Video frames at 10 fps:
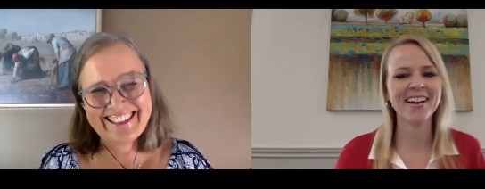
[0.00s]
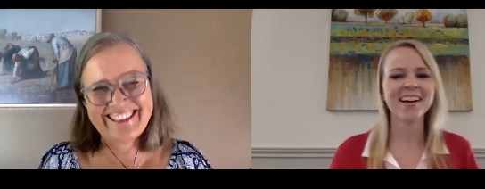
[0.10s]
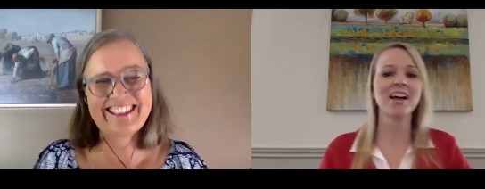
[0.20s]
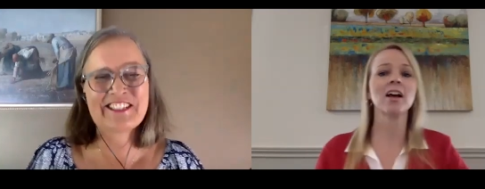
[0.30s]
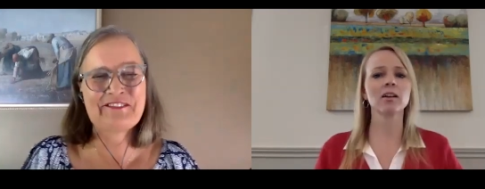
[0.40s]

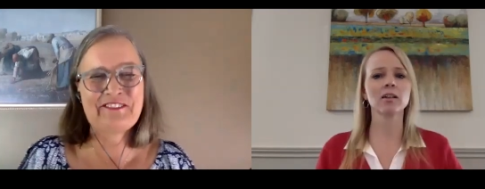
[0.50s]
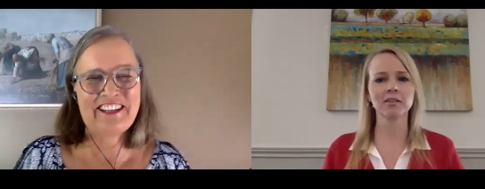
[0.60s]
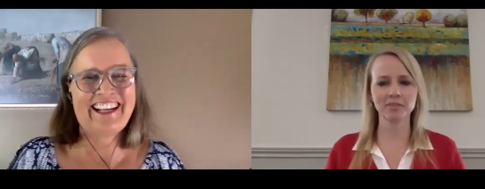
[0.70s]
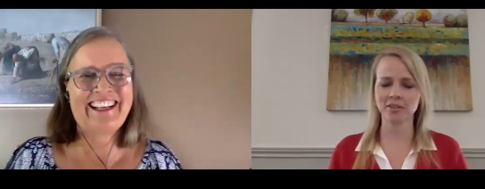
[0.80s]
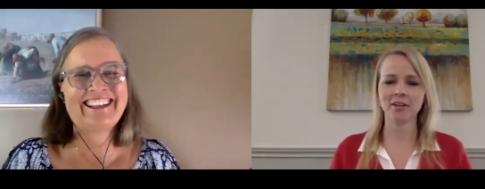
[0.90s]
Speaker 1: That's fine.
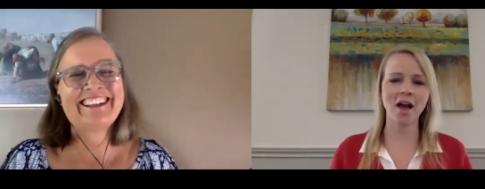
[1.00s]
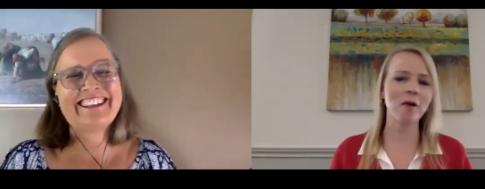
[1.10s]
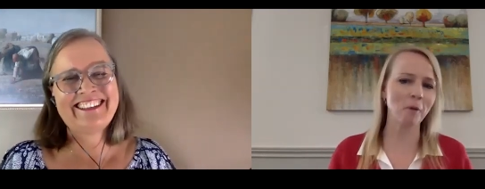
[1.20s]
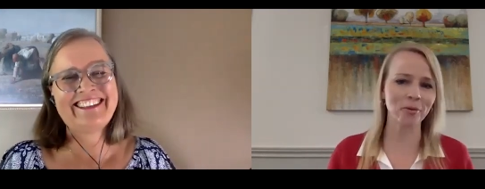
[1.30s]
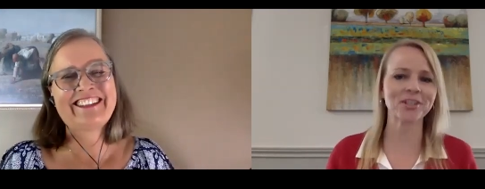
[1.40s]
I
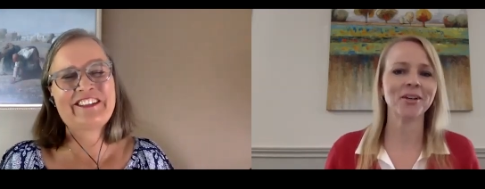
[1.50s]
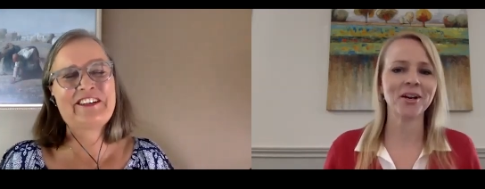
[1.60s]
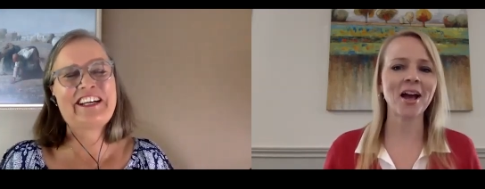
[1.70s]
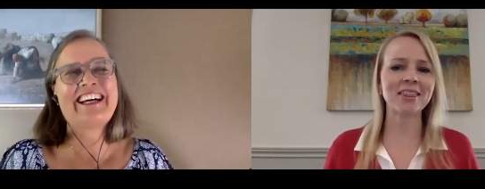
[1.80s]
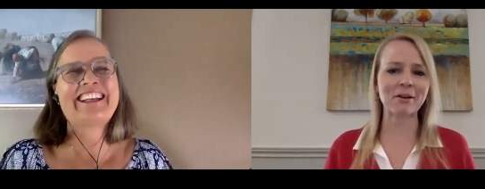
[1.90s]
won't.
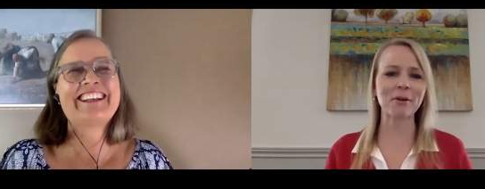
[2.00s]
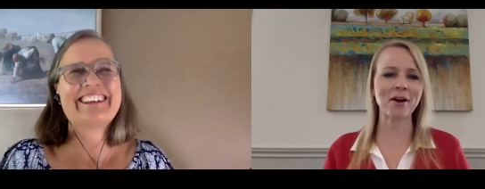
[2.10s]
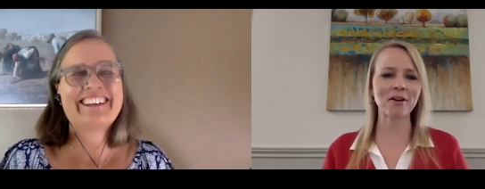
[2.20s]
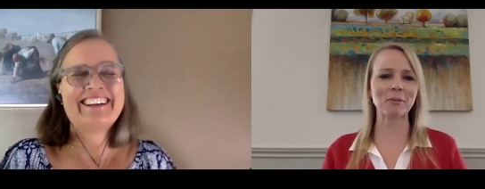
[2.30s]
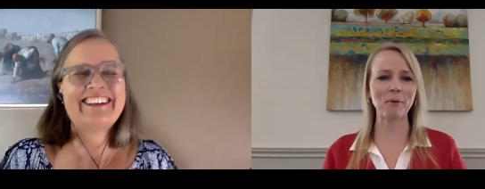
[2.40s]
I think we
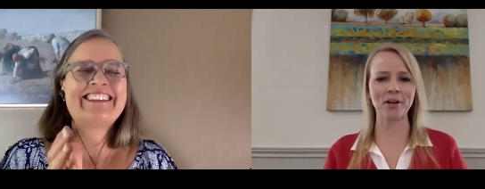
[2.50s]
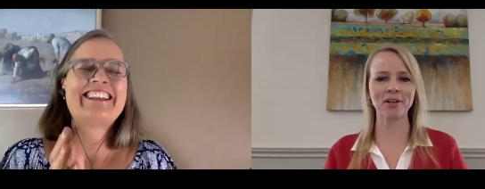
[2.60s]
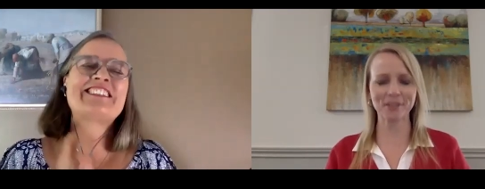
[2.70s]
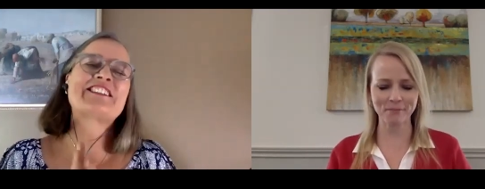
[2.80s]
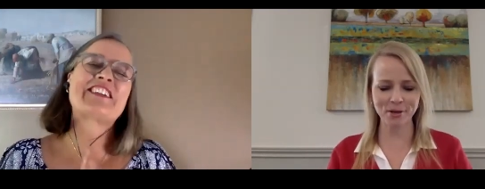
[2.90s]
got the point.
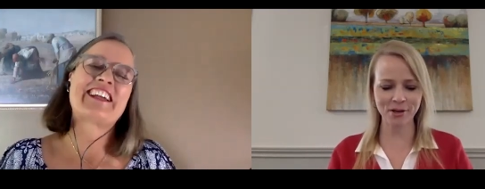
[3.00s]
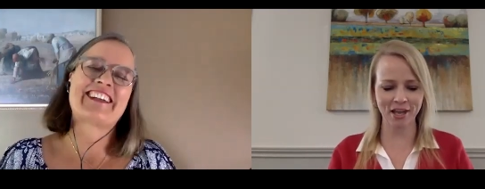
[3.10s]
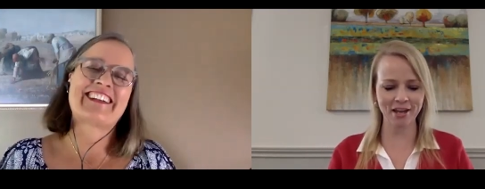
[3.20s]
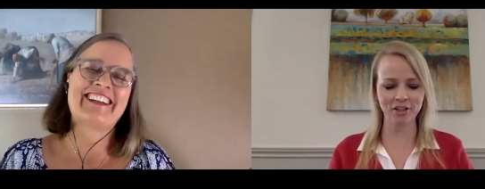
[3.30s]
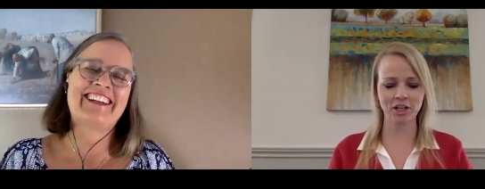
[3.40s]
That's okay.
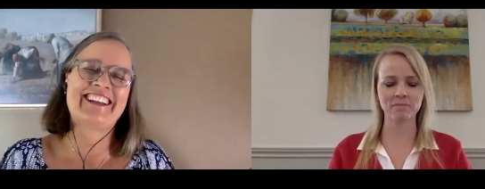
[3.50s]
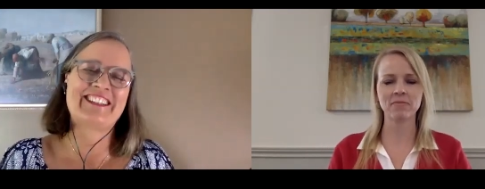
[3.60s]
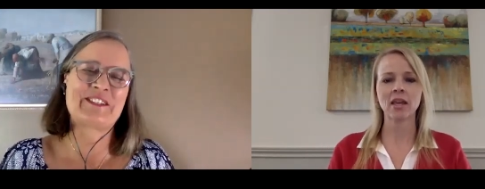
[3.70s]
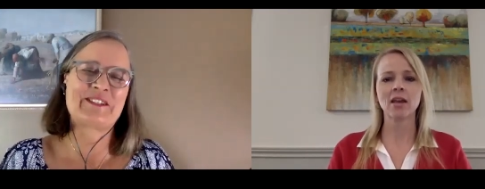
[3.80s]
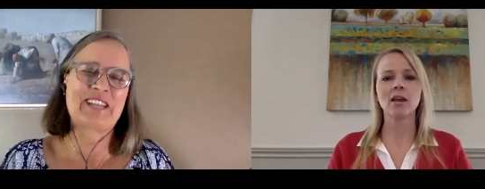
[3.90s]
Communication. That's
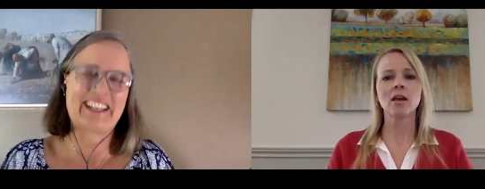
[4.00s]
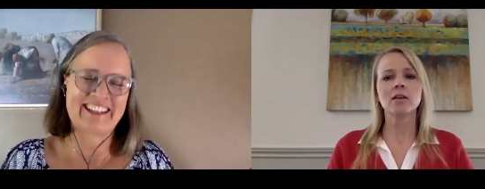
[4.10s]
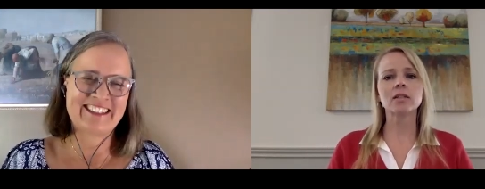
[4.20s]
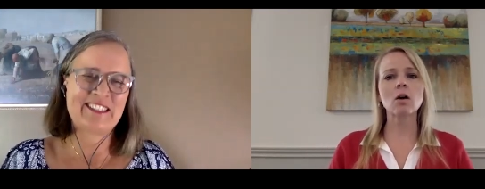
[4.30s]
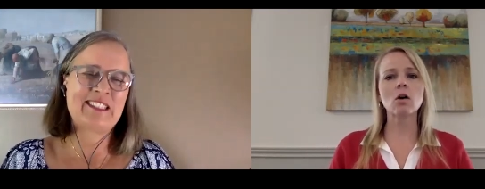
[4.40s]
okay.
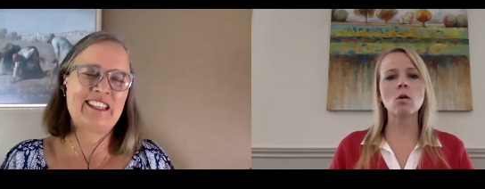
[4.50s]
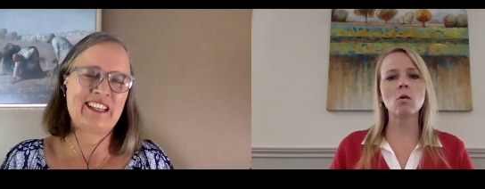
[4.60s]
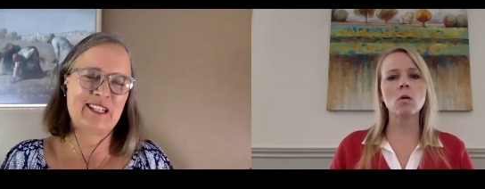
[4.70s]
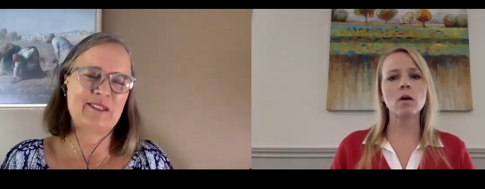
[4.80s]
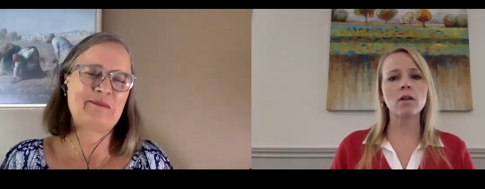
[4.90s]

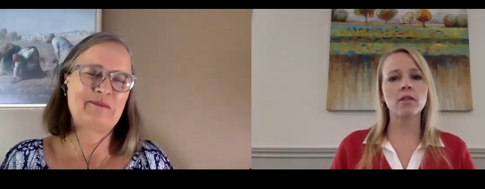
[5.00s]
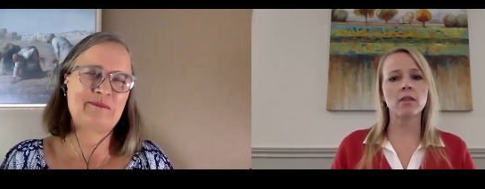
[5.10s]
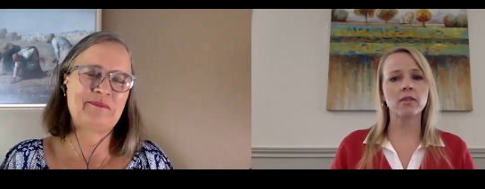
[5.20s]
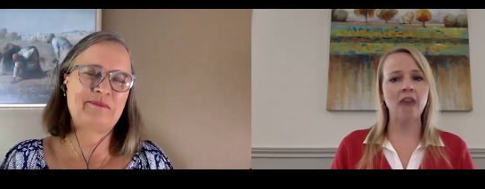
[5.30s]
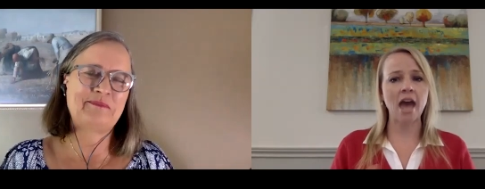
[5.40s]
So
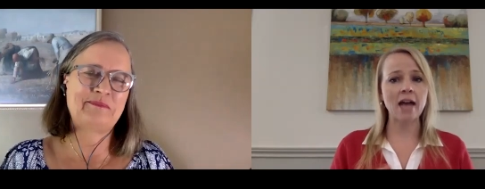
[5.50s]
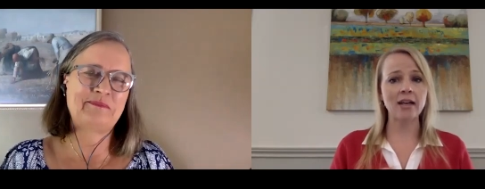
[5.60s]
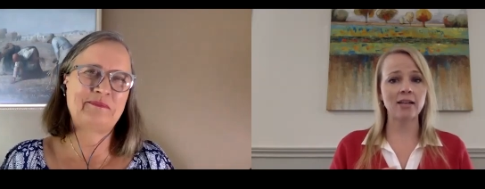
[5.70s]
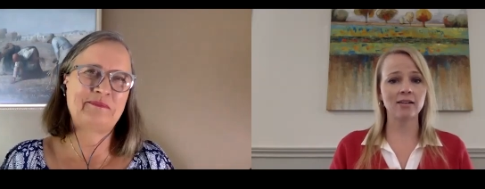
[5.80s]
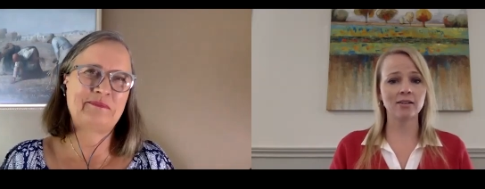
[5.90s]

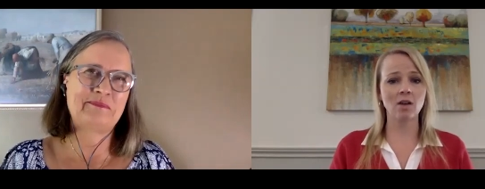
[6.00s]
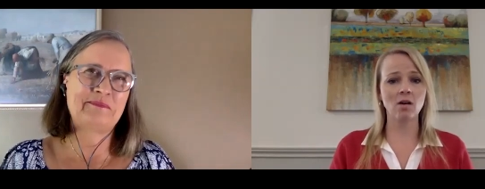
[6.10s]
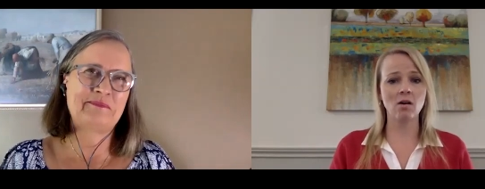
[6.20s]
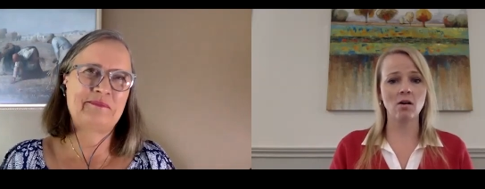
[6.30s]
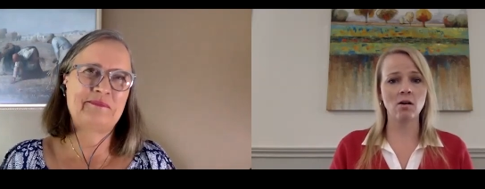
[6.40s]
that is
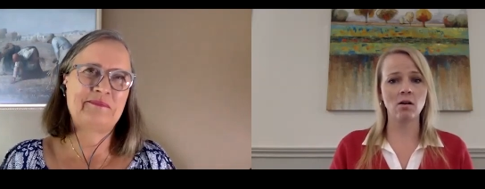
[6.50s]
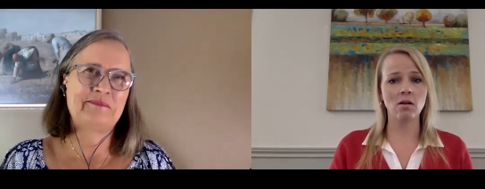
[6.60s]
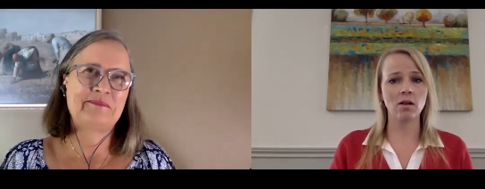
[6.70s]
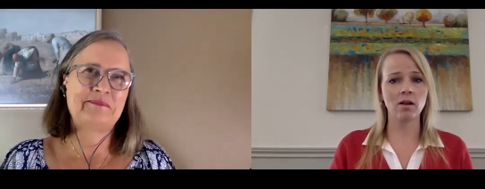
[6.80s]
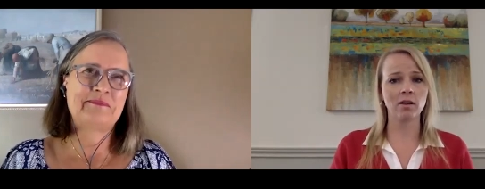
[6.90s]

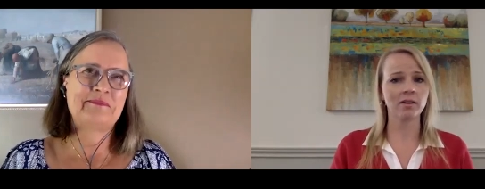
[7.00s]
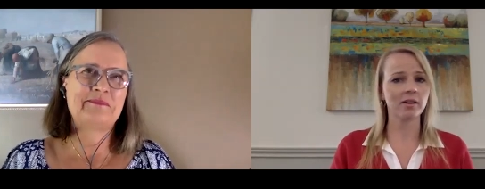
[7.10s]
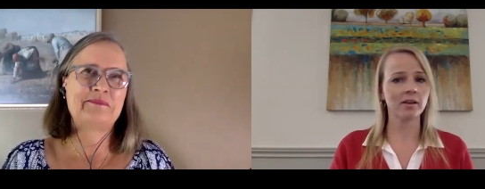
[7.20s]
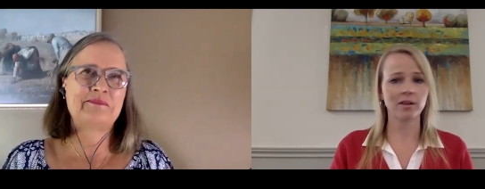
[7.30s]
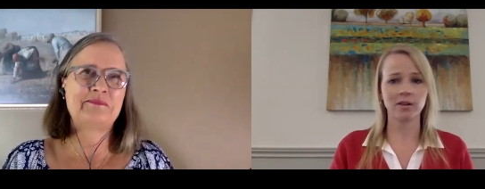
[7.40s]
all
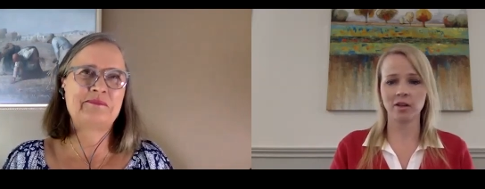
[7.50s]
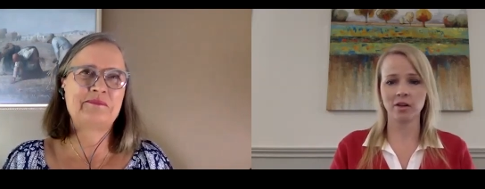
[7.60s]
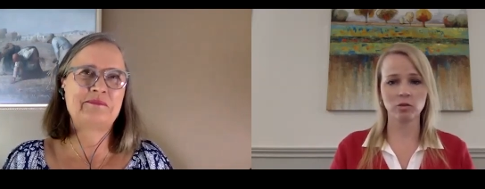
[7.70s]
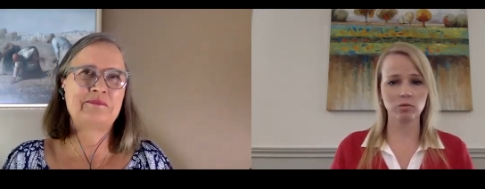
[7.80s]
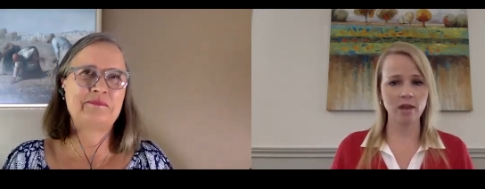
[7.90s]

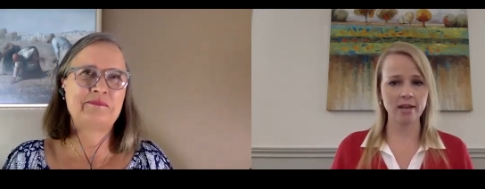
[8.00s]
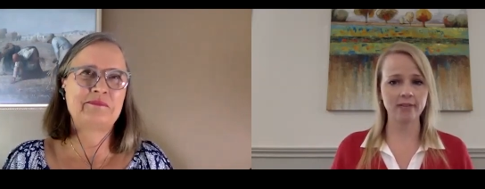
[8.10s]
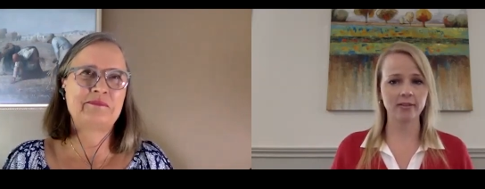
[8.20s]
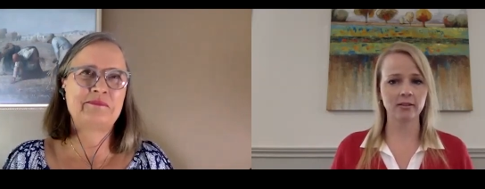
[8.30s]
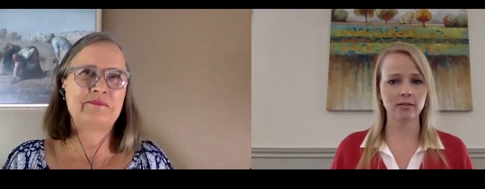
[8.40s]

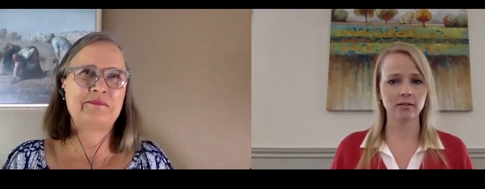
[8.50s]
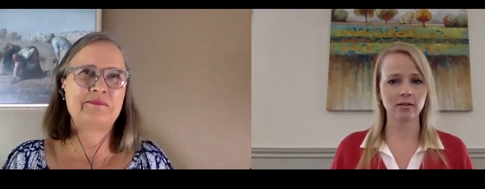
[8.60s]
great.